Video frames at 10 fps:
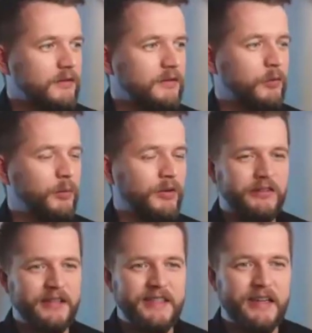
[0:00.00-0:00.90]
to
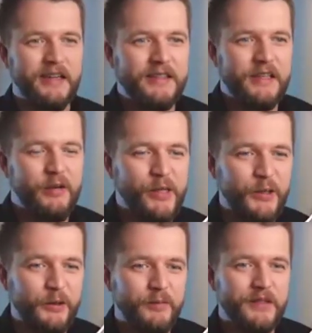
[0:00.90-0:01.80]
present the idea
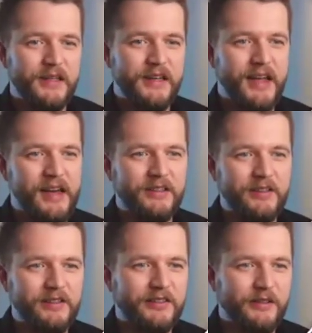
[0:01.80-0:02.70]
better,
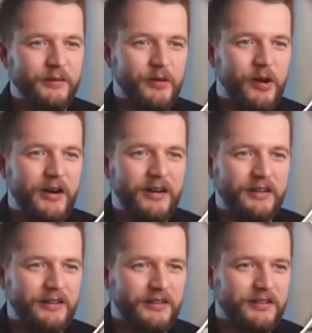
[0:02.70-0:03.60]
adding some
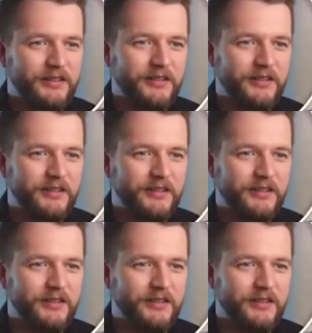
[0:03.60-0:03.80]
cars,